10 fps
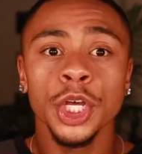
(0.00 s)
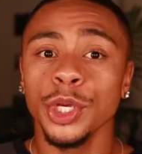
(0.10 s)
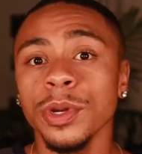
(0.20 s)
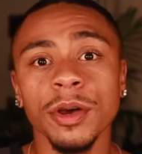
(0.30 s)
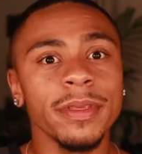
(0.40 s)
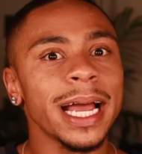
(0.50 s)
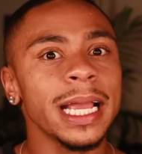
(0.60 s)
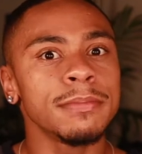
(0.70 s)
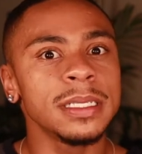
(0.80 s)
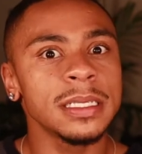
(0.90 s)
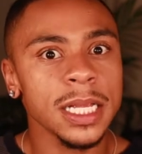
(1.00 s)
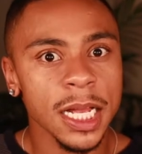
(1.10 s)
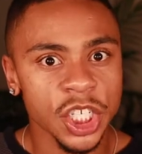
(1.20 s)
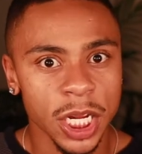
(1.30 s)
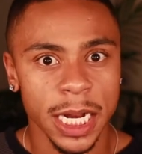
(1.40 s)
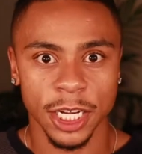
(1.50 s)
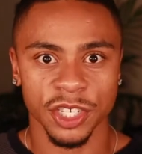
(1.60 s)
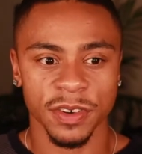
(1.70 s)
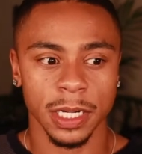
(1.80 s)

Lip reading: you know that I am such an extrovert.